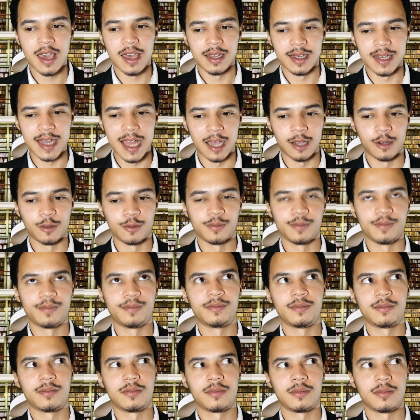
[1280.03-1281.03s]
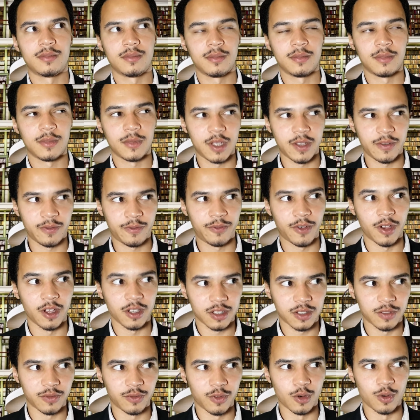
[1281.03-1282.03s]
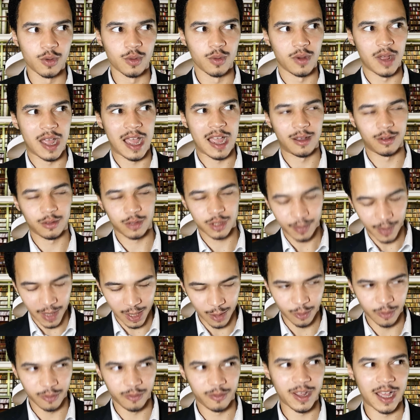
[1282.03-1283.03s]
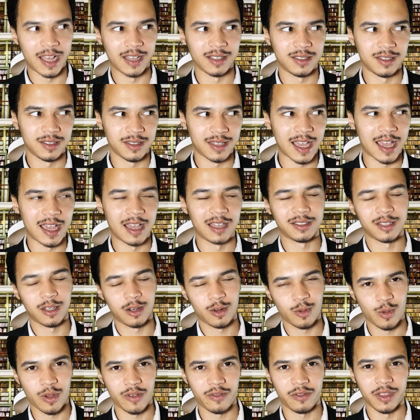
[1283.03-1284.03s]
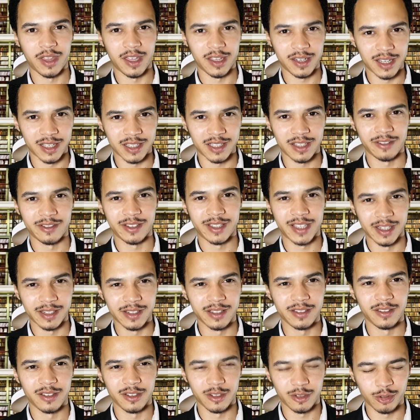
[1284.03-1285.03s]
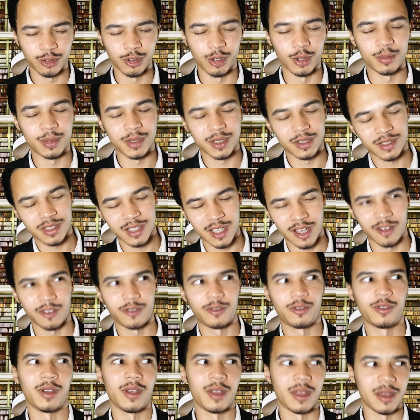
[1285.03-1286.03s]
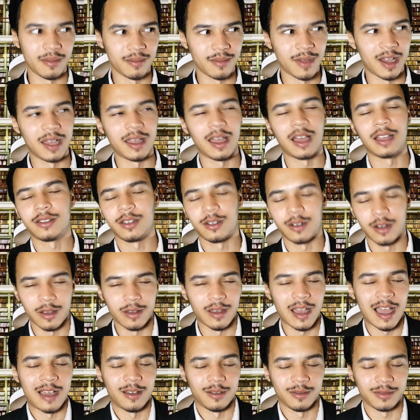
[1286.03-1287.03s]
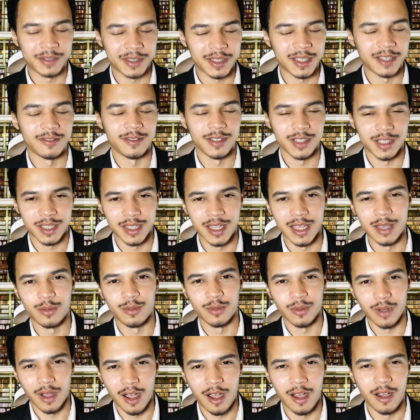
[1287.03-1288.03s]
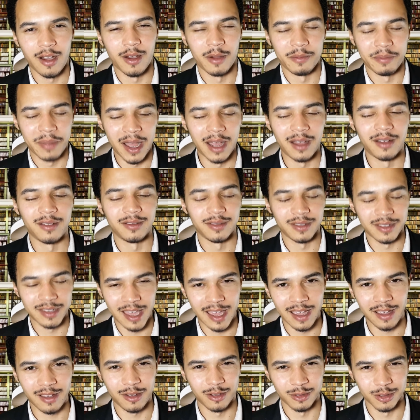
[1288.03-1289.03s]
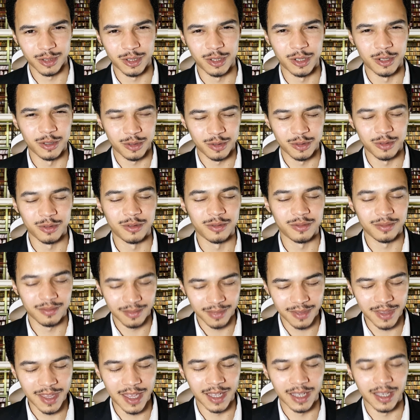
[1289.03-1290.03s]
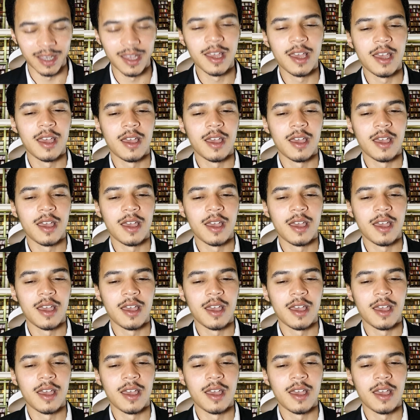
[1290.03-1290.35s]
Now, first of all, how Spain would react to that, I don't know whether they'd necessarily send in the troops and stuff. It might, I don't know how serious they are about their constitutional thing.